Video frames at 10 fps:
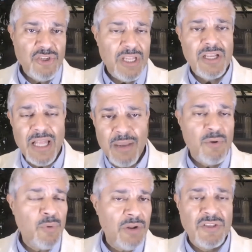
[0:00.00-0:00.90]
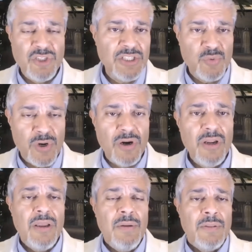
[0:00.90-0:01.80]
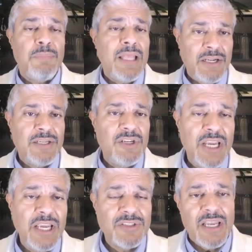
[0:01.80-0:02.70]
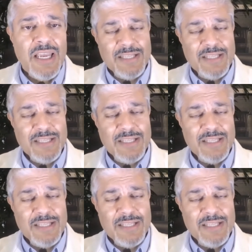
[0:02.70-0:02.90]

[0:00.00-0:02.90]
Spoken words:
in climate or whatever the changes were, the planetary changes.